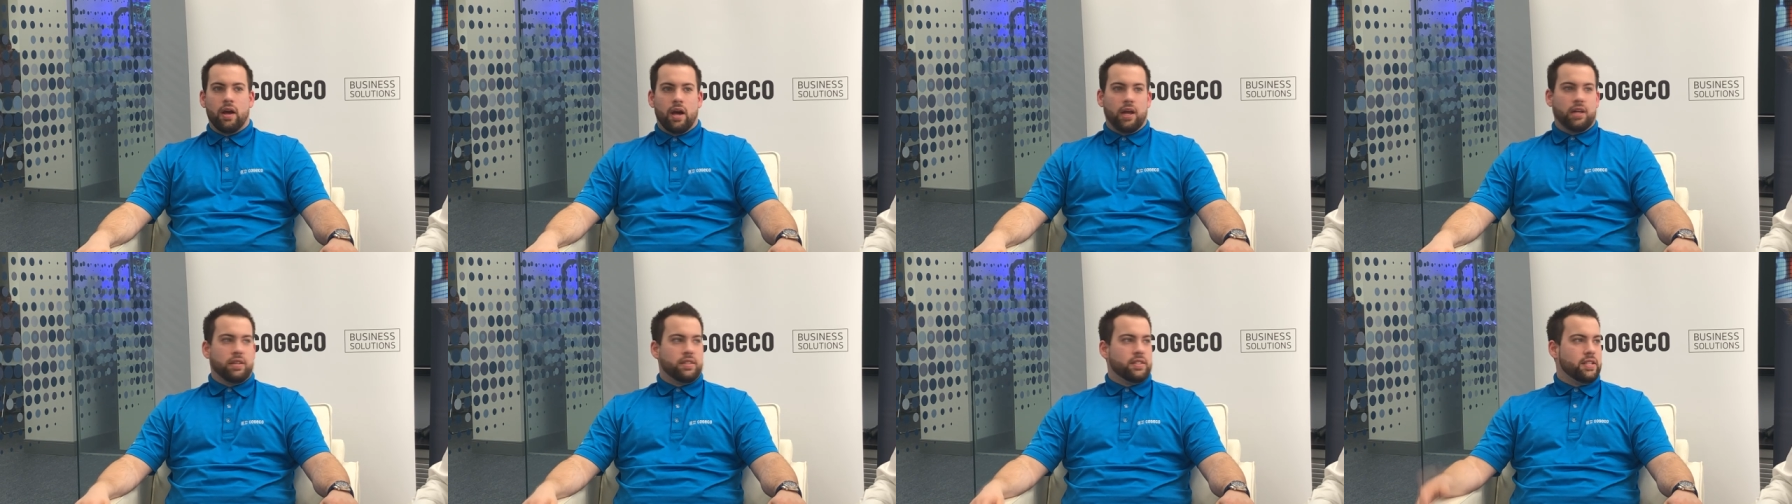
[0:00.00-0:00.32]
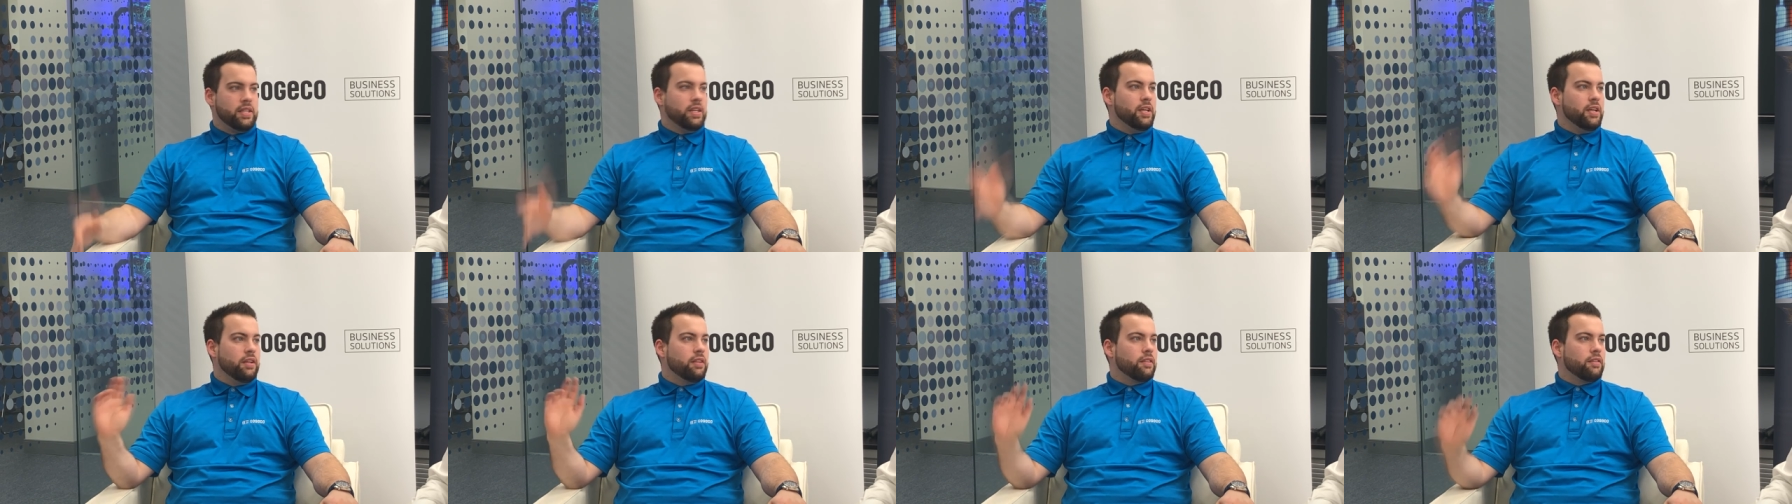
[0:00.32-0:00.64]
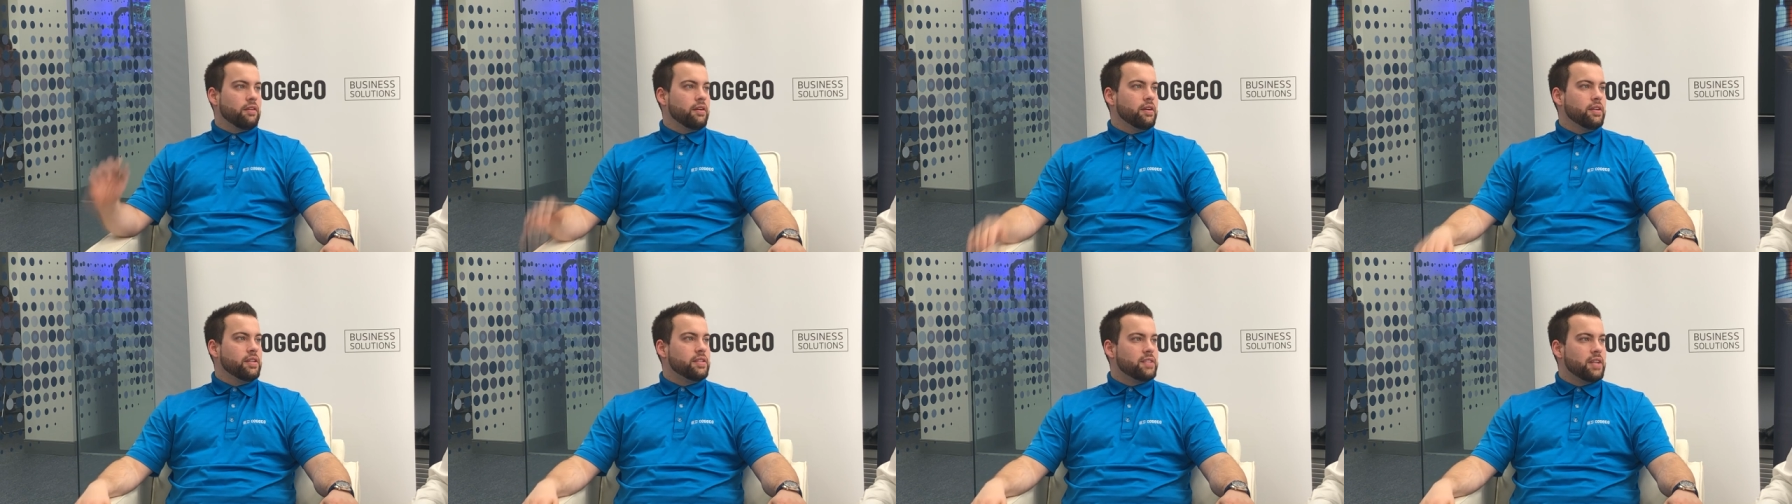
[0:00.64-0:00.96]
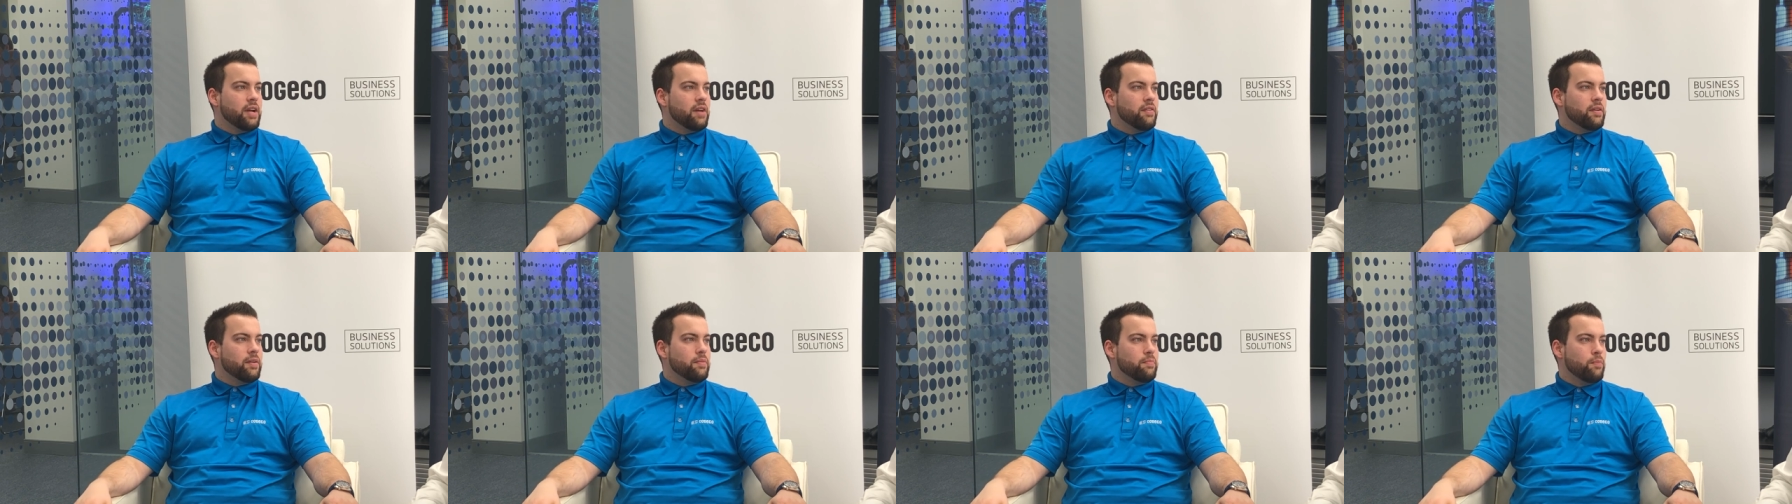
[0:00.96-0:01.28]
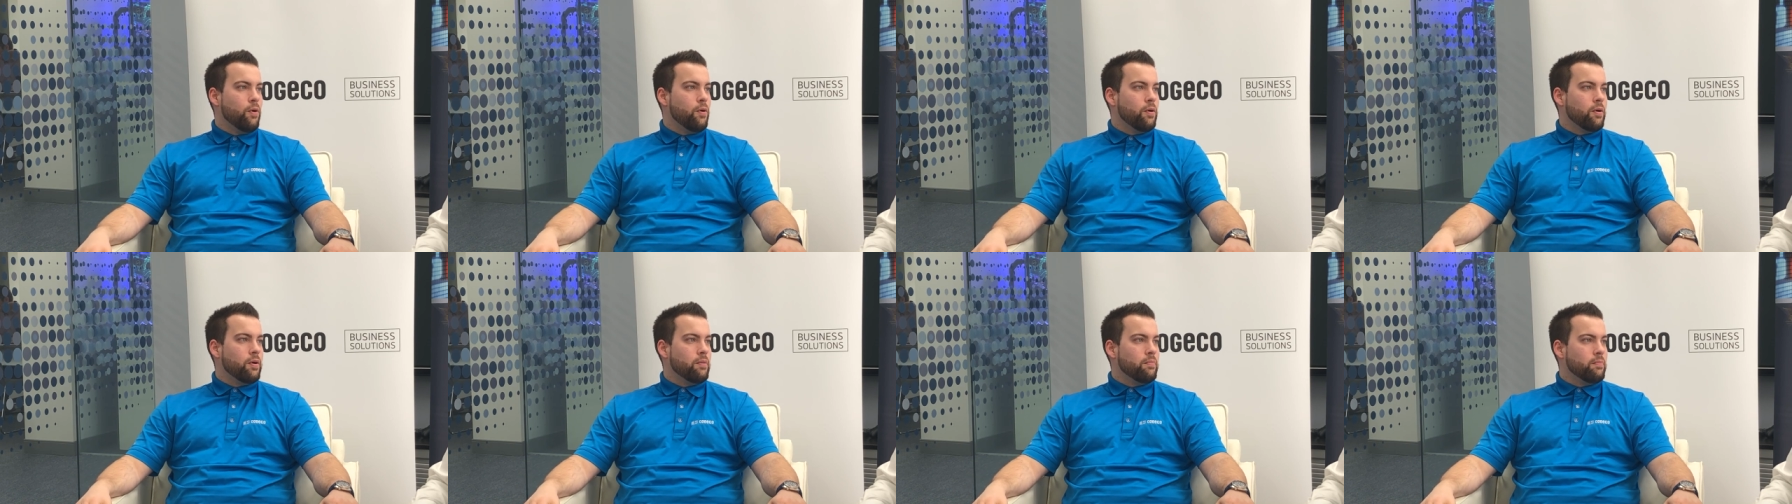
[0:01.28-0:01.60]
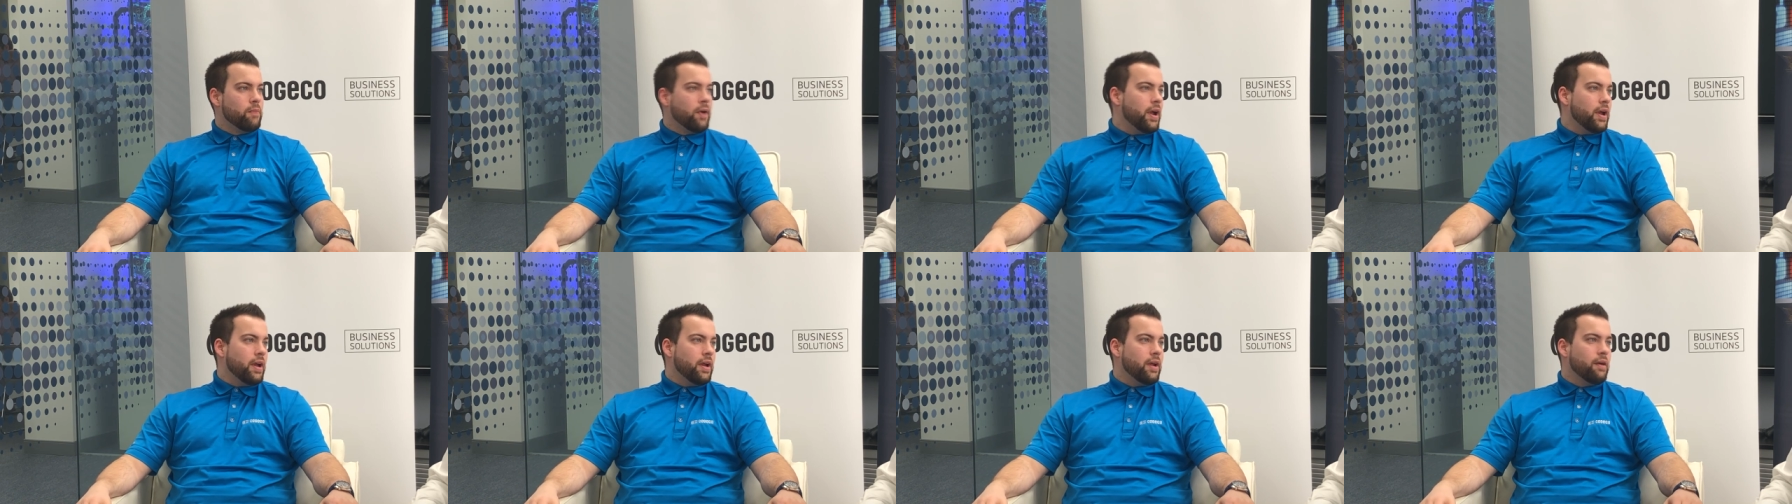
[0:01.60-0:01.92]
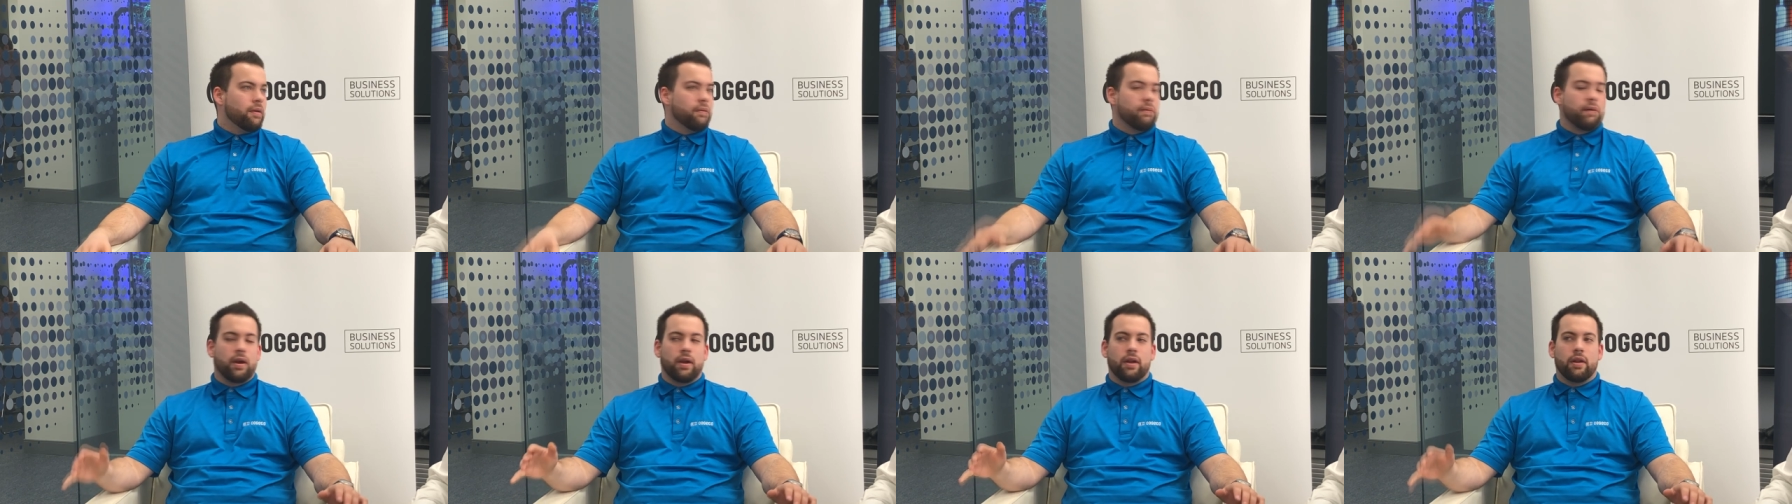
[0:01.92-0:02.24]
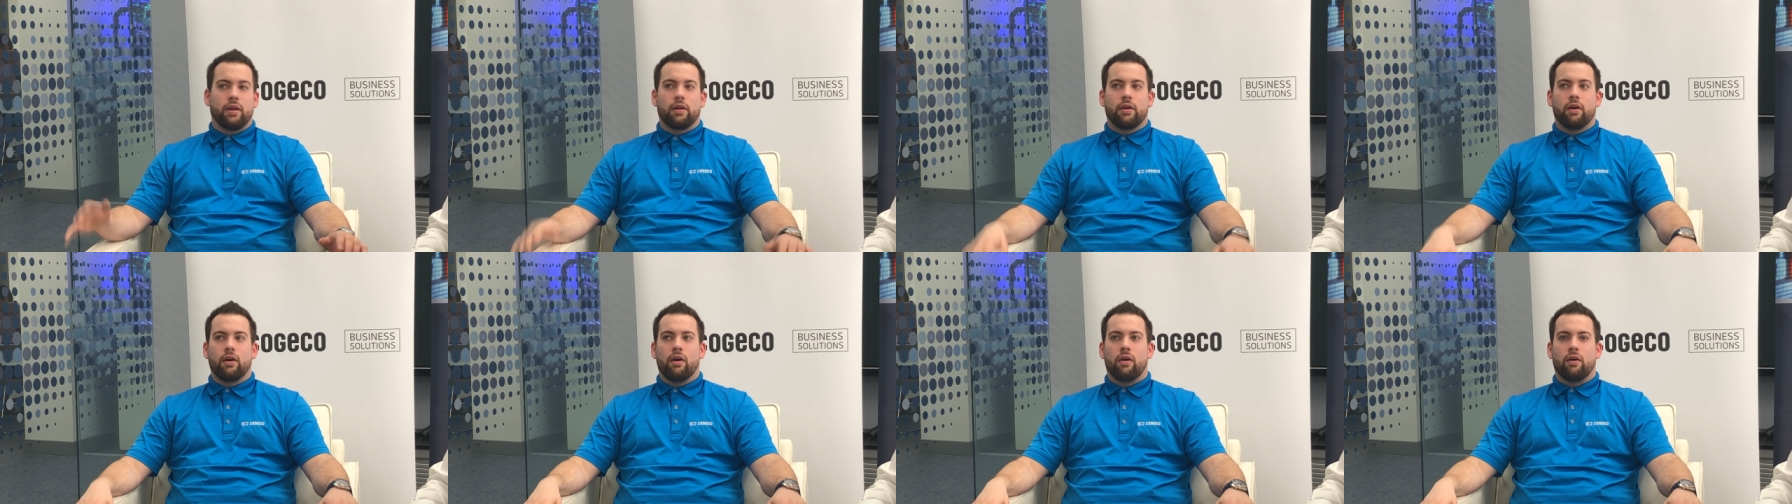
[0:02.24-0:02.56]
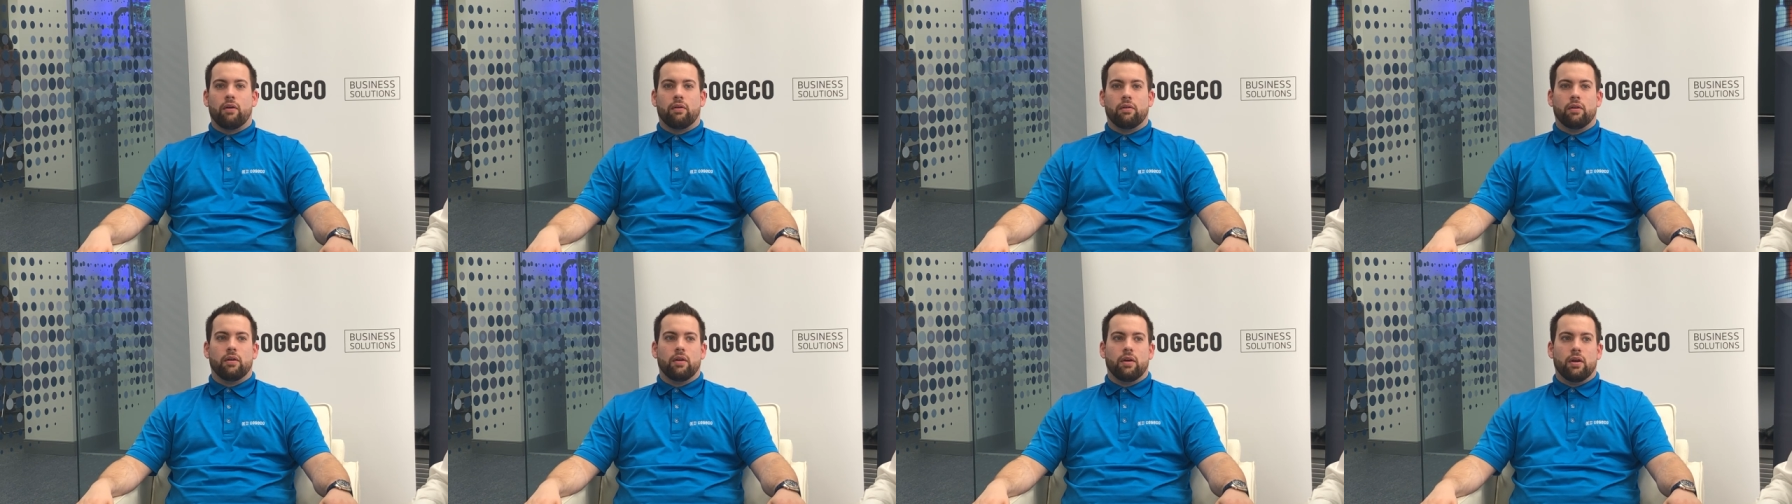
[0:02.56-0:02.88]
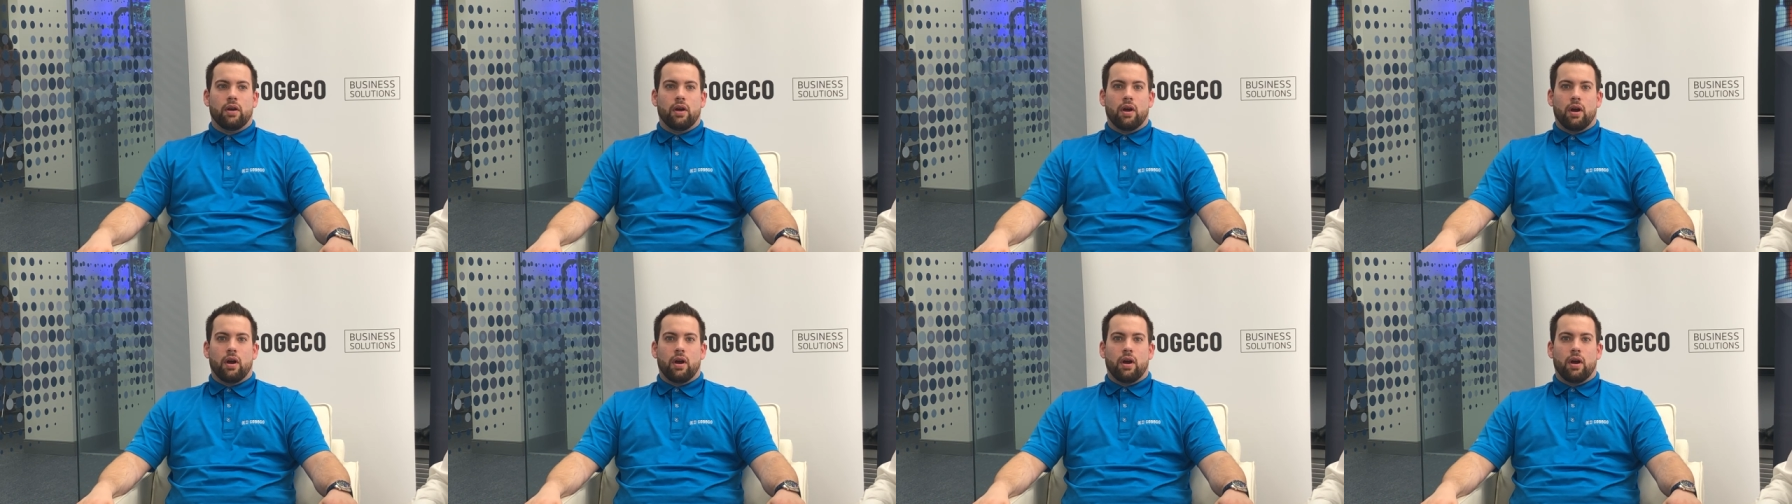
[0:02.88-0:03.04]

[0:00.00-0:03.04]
a T37 modem right here, ready to go.